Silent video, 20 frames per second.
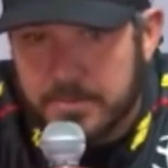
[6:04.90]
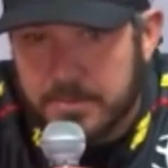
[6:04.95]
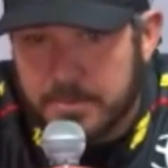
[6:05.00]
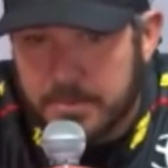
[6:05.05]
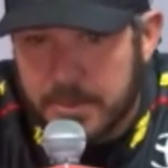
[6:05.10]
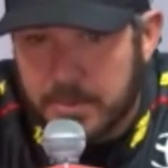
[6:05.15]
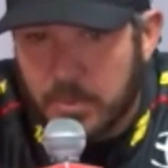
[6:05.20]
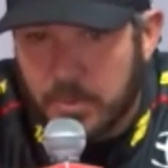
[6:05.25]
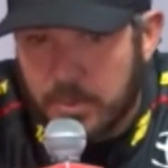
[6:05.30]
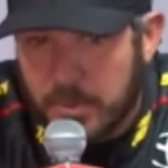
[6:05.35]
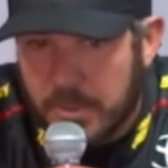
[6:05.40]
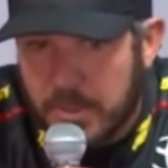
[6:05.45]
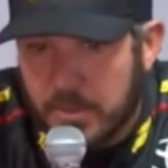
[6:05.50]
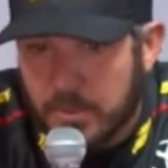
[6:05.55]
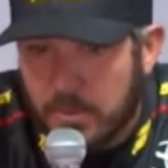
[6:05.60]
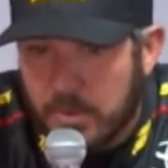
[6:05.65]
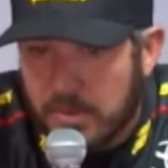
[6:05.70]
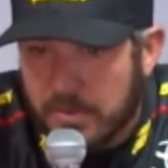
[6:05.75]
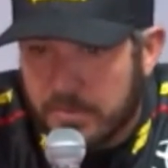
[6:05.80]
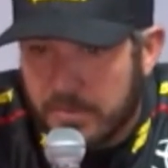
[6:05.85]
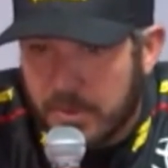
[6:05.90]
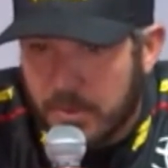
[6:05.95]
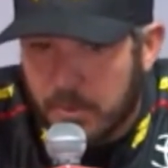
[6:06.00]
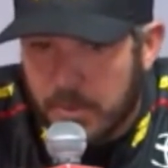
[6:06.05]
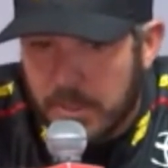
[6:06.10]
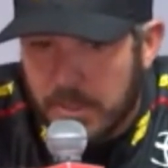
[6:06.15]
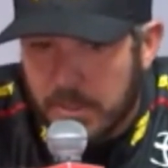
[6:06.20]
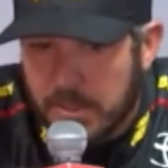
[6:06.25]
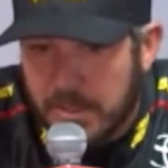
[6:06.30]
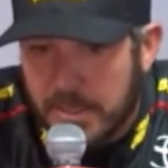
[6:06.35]
being prepared to qualify
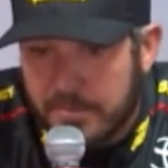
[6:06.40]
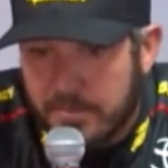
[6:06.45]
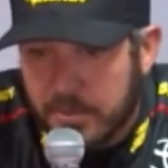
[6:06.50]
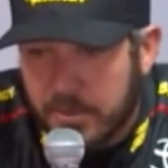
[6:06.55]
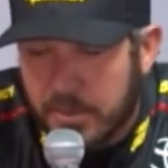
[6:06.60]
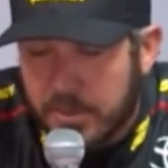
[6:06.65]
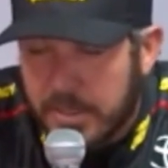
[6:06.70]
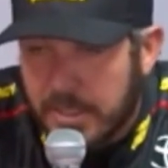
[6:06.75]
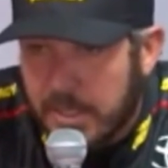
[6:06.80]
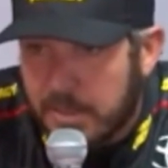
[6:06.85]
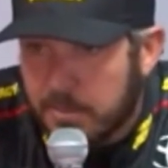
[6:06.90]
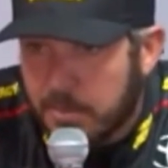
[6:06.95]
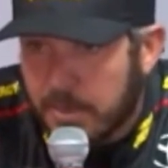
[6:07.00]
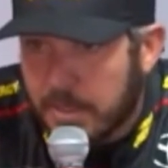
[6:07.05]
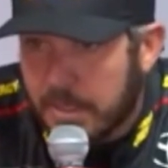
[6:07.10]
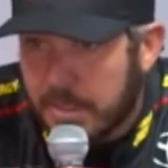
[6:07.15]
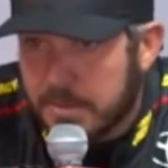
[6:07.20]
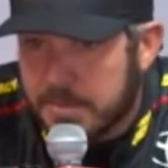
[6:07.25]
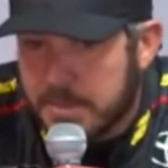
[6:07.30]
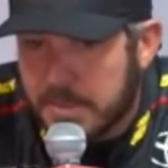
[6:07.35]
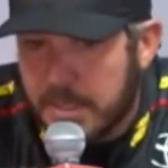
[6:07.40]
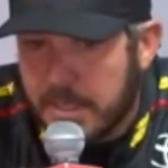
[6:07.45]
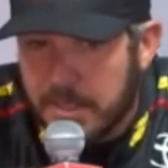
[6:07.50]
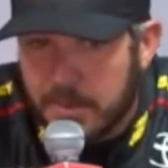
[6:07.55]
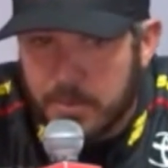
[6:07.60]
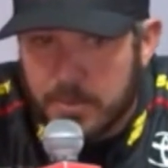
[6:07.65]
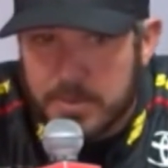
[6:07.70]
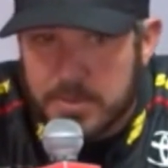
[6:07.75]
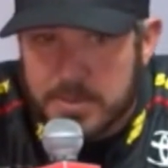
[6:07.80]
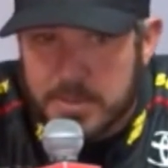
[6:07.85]
well and having a good game plan. Today
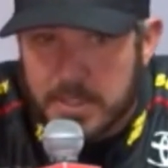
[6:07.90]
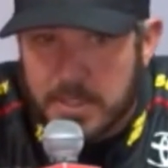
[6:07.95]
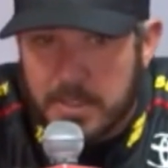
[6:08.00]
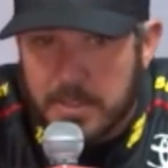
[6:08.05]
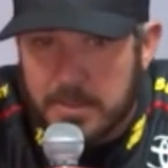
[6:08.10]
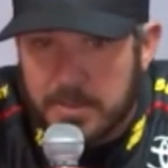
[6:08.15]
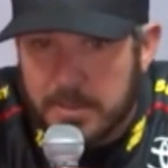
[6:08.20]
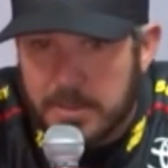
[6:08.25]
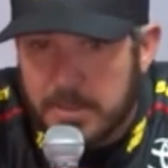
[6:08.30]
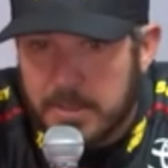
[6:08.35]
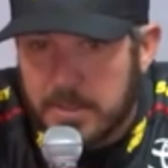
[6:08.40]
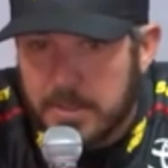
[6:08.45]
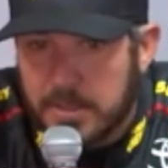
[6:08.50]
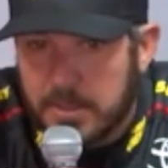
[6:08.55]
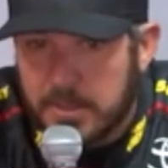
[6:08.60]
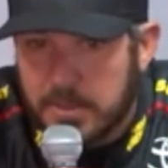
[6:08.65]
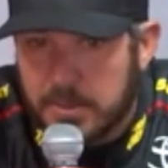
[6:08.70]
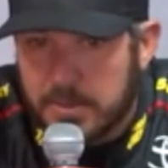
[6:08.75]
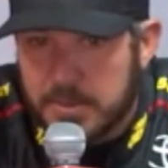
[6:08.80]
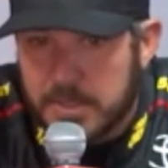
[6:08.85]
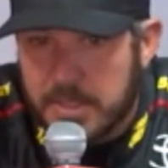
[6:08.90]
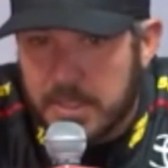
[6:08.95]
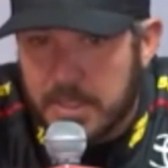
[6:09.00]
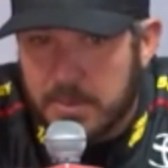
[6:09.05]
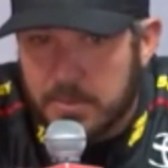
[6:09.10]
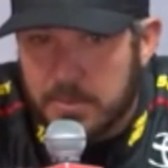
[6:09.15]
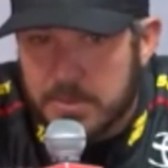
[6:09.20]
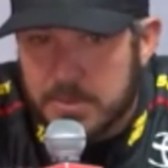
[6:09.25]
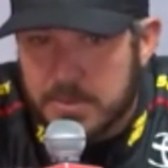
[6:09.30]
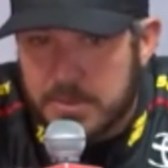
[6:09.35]
was
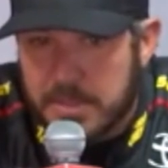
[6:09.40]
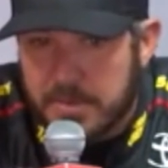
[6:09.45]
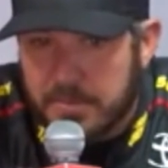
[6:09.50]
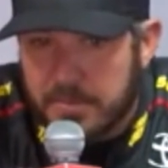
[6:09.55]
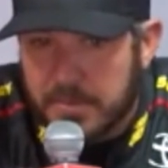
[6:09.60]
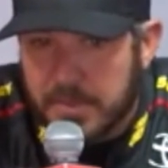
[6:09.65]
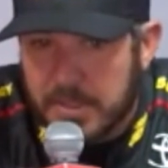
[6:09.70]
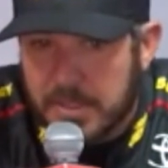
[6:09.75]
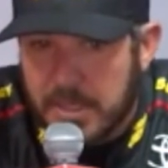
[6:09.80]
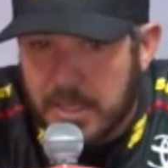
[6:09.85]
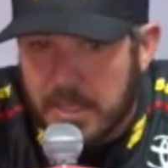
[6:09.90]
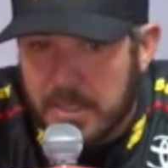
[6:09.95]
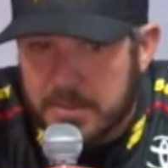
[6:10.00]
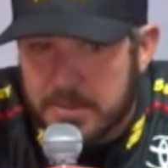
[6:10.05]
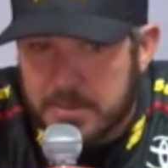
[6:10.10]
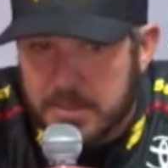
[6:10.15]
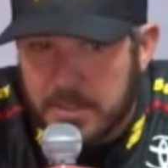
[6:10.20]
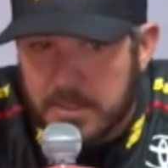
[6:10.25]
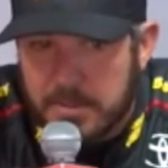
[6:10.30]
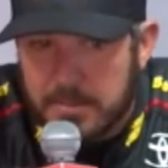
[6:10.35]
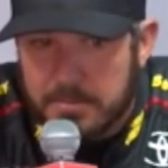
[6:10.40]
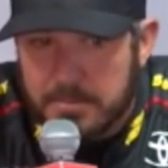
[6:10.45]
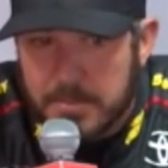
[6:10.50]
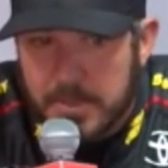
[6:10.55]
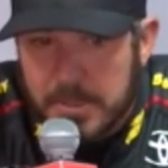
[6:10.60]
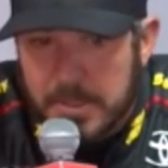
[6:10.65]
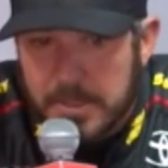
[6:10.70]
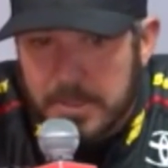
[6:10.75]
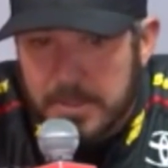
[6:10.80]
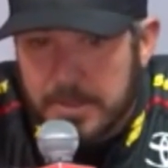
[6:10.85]
definitely
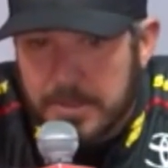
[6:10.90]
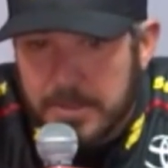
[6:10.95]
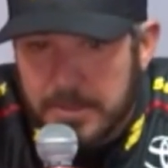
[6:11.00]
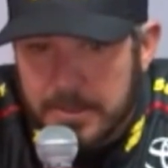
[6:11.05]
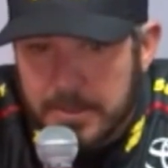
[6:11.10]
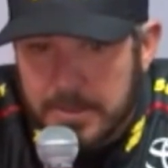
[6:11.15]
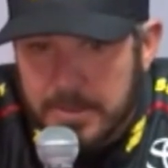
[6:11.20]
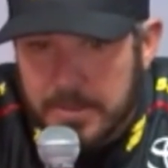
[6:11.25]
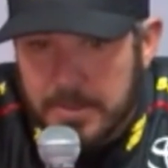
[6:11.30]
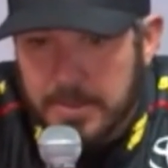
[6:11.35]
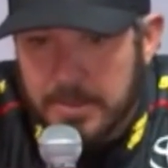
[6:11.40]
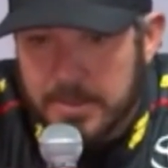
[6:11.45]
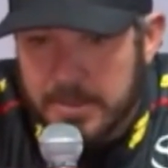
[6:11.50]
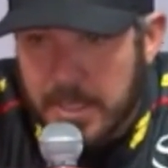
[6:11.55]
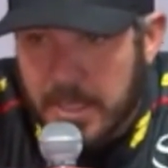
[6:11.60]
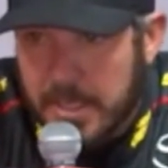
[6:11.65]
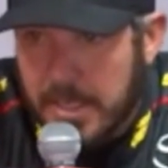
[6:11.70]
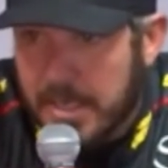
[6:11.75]
not